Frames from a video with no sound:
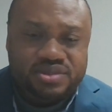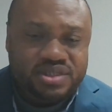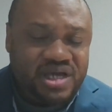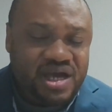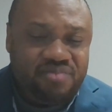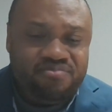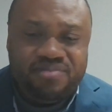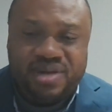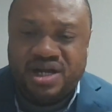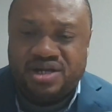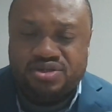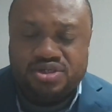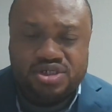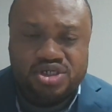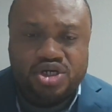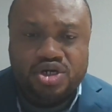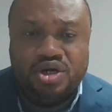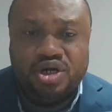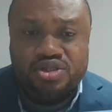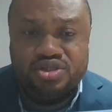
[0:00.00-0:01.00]
come back or
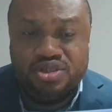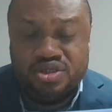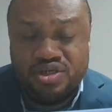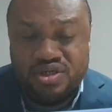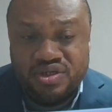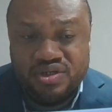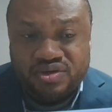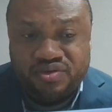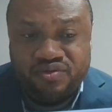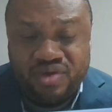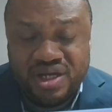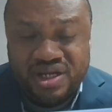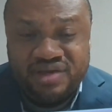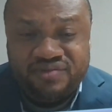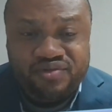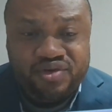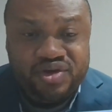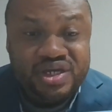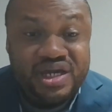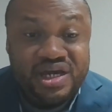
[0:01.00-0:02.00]
go on the
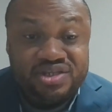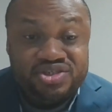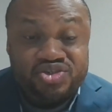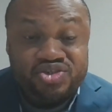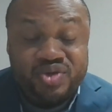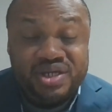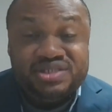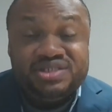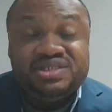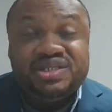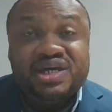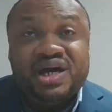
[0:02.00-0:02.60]
whatever he addressed,